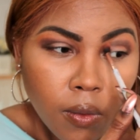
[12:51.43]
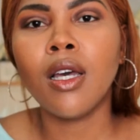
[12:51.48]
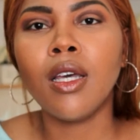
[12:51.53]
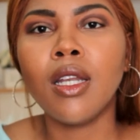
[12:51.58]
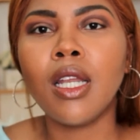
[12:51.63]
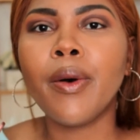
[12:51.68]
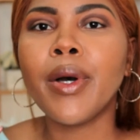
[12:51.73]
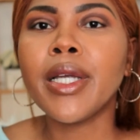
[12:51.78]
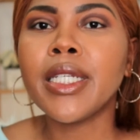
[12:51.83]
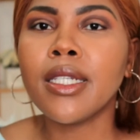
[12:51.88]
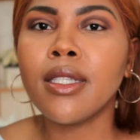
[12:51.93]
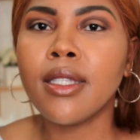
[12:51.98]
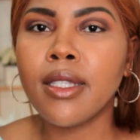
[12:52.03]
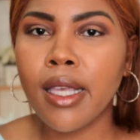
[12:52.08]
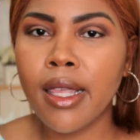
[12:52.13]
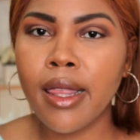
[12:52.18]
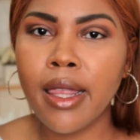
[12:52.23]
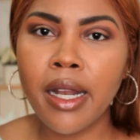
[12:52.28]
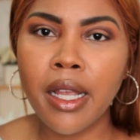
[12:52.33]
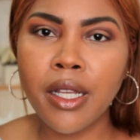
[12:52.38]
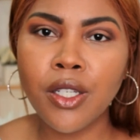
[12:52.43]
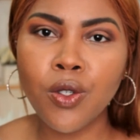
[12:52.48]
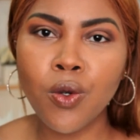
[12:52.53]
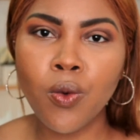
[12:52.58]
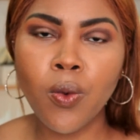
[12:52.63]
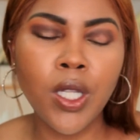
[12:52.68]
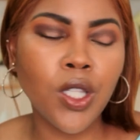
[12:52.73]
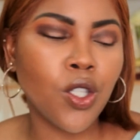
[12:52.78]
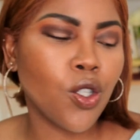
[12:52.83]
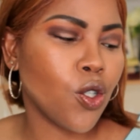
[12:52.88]
Now I did say that I do
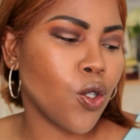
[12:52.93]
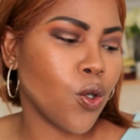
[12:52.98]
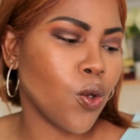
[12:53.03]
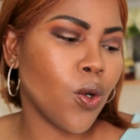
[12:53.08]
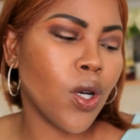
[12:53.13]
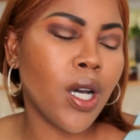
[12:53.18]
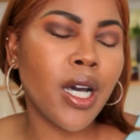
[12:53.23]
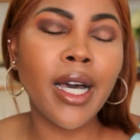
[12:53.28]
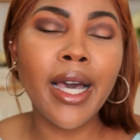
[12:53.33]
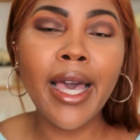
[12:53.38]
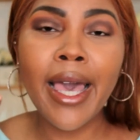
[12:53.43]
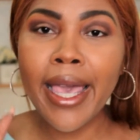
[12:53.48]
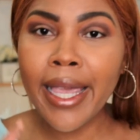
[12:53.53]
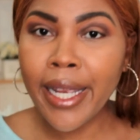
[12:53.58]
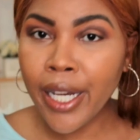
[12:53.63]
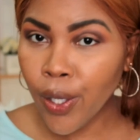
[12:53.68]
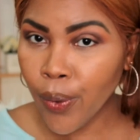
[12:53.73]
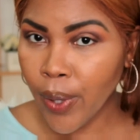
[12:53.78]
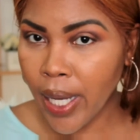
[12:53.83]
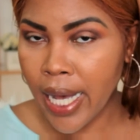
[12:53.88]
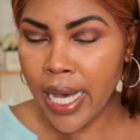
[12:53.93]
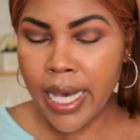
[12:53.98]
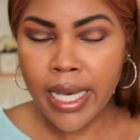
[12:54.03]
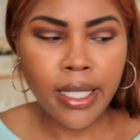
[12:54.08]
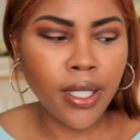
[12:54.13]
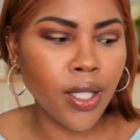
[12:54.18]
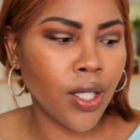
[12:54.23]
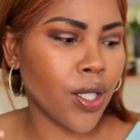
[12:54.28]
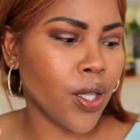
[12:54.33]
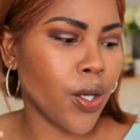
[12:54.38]
want to do a halo eye,
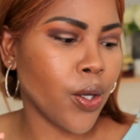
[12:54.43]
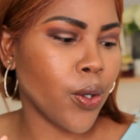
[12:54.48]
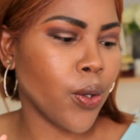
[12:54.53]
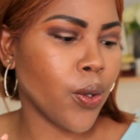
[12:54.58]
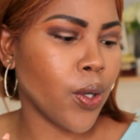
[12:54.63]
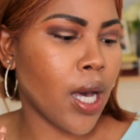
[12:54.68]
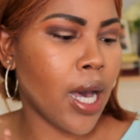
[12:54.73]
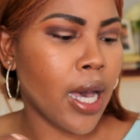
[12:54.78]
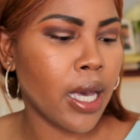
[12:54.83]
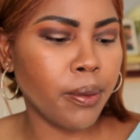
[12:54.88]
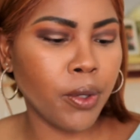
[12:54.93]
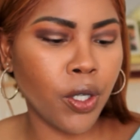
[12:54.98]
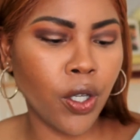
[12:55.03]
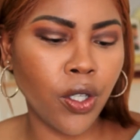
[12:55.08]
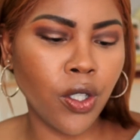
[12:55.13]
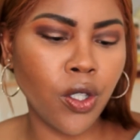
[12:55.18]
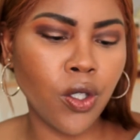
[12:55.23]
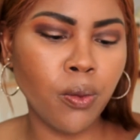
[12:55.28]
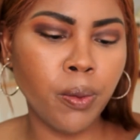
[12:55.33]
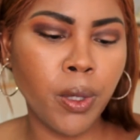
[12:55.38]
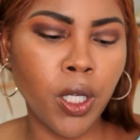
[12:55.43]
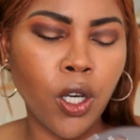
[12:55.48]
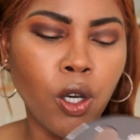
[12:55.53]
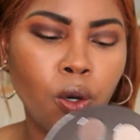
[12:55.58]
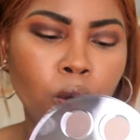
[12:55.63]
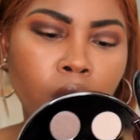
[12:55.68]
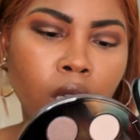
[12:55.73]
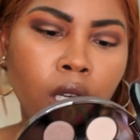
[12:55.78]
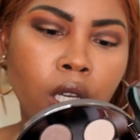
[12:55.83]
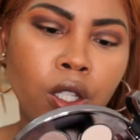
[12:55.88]
so I'm going to be
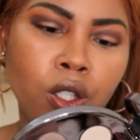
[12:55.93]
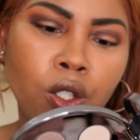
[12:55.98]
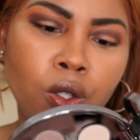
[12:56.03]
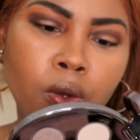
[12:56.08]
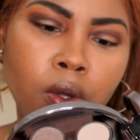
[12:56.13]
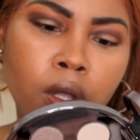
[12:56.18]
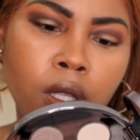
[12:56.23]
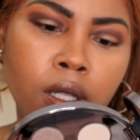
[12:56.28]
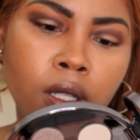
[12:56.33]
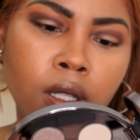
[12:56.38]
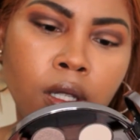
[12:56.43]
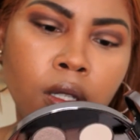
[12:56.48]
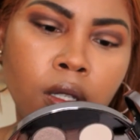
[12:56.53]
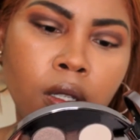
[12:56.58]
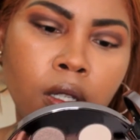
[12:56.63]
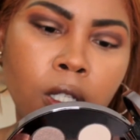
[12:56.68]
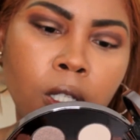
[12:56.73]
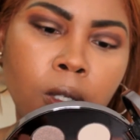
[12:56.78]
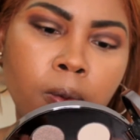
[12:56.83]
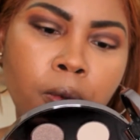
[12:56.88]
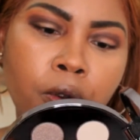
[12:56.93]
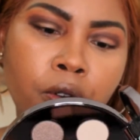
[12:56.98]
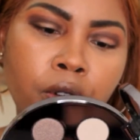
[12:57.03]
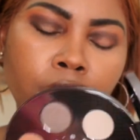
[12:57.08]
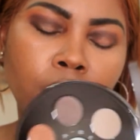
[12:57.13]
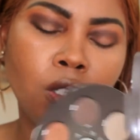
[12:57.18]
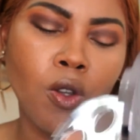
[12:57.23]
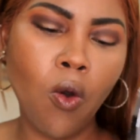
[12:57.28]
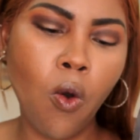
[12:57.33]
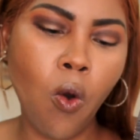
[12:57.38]
going into this
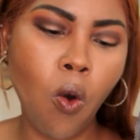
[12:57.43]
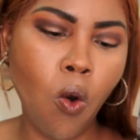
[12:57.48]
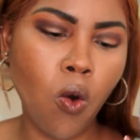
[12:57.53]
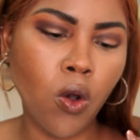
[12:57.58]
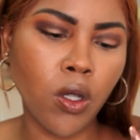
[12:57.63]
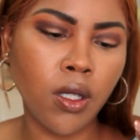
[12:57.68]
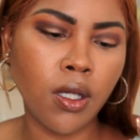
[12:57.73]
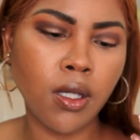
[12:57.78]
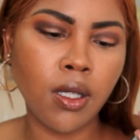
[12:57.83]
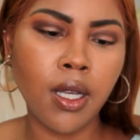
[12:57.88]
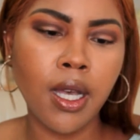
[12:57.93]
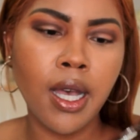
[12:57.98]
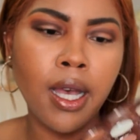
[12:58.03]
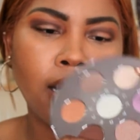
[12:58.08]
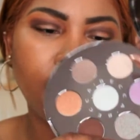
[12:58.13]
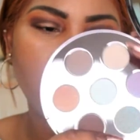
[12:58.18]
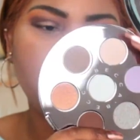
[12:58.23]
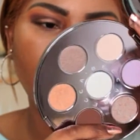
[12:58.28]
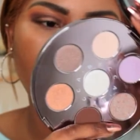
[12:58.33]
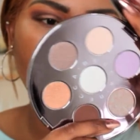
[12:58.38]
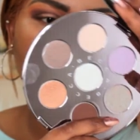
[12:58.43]
Spirit Quartz color.